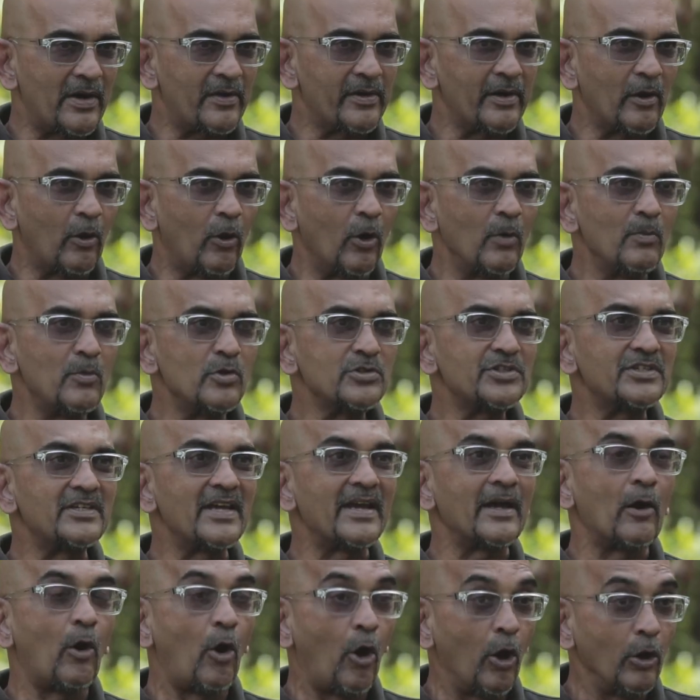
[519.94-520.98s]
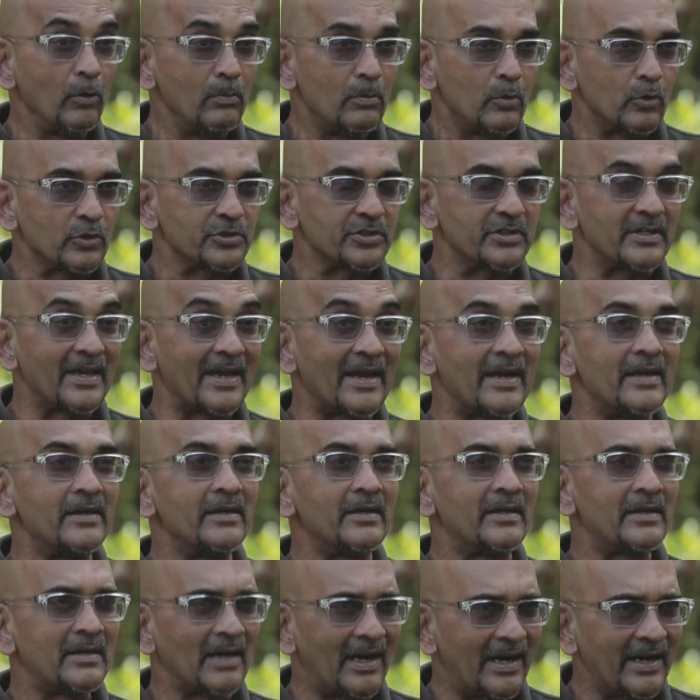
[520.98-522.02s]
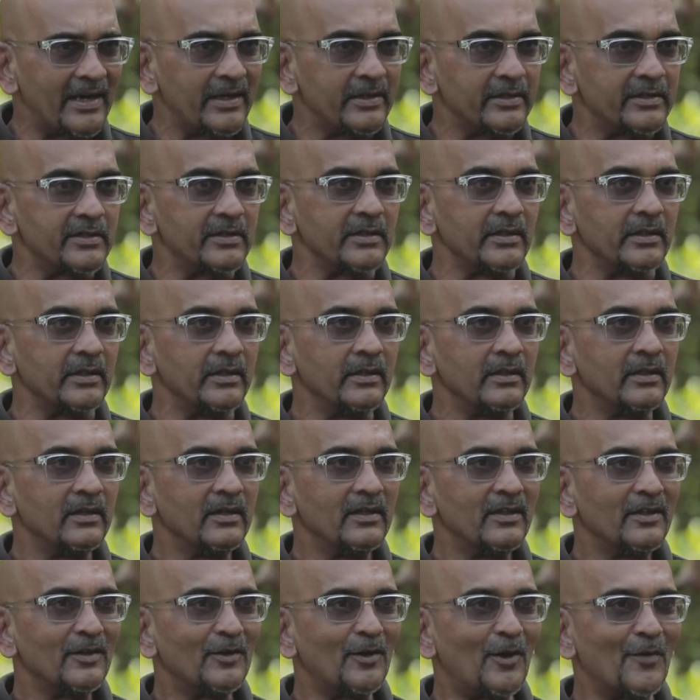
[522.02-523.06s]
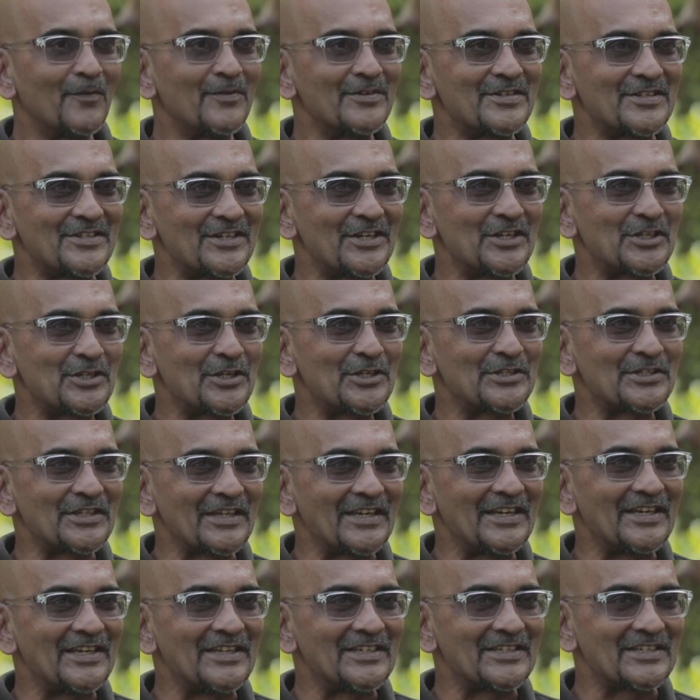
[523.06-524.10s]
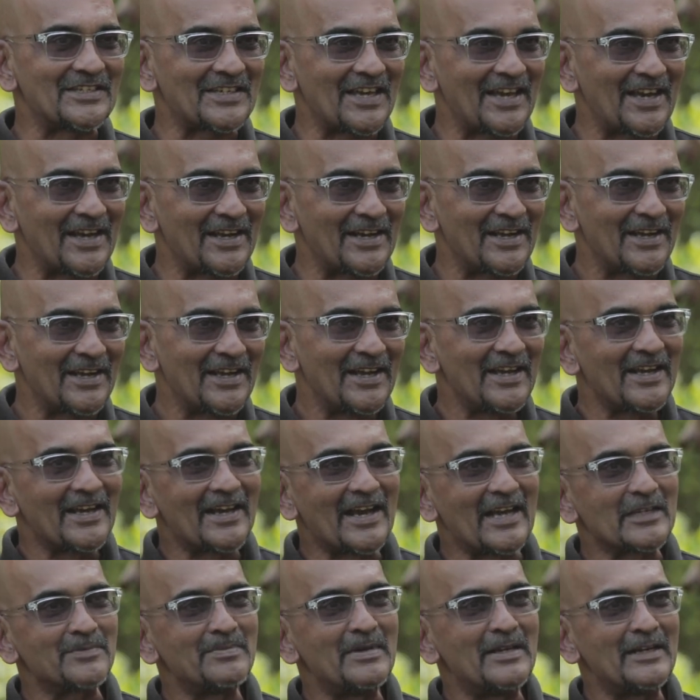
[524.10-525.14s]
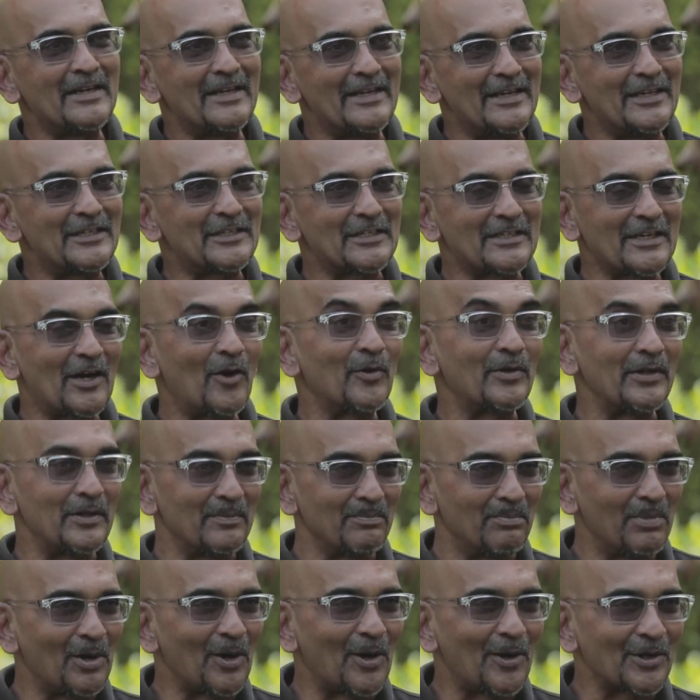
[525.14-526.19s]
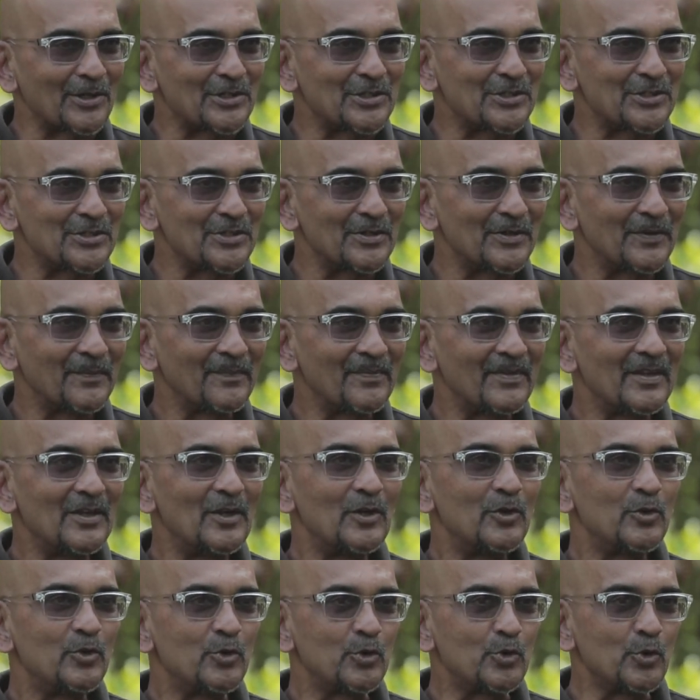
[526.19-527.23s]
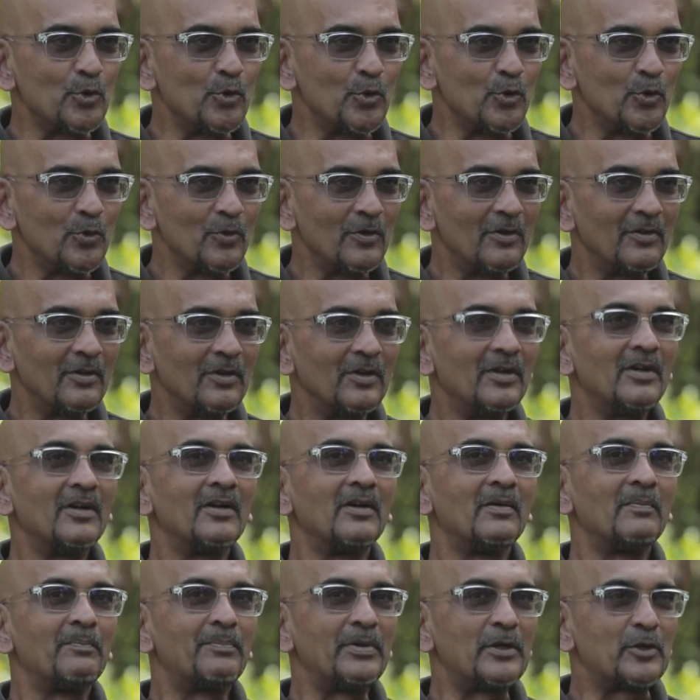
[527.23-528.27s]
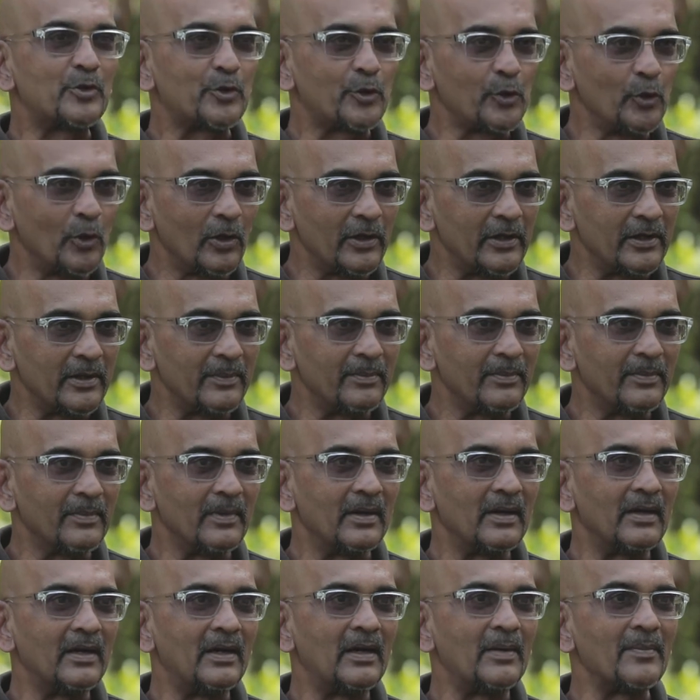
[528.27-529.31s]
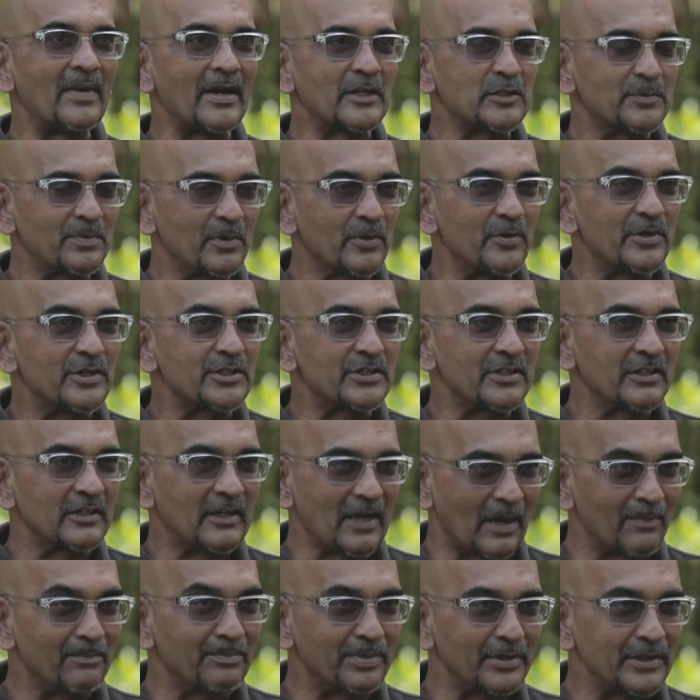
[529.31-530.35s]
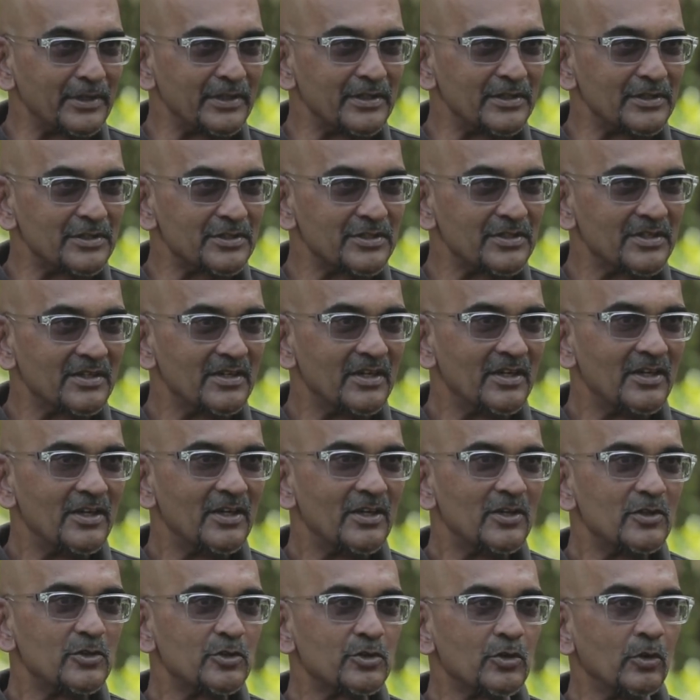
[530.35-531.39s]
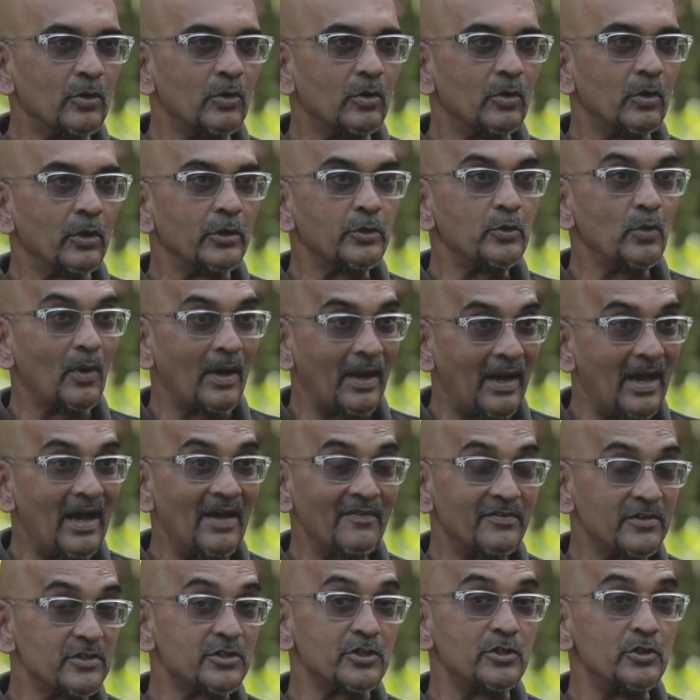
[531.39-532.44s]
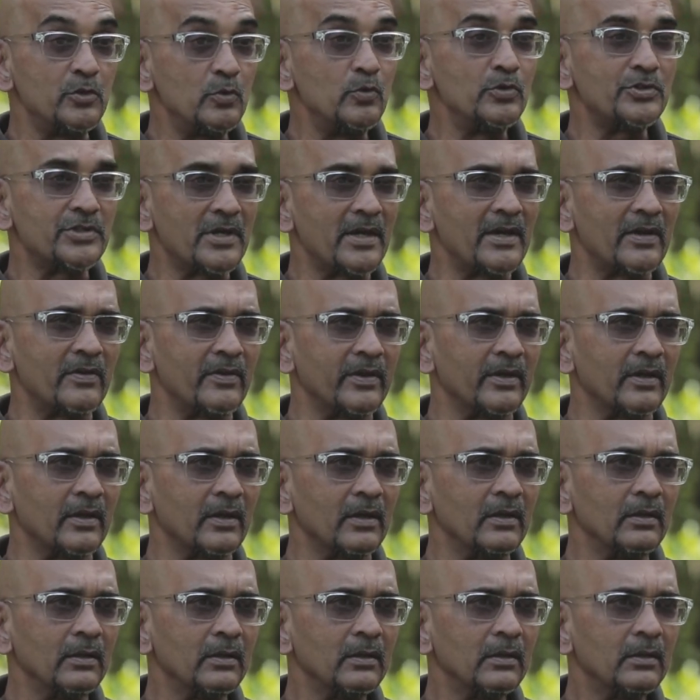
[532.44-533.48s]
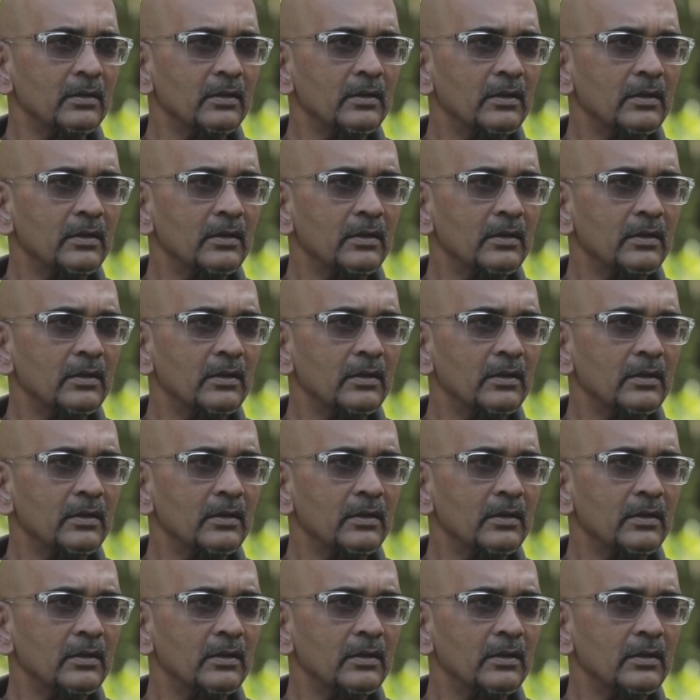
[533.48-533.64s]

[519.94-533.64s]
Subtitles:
area, almost the entirety of the SeychellesEEZ has been leased out in blocks to petroleum exploration companies. So you have this huge area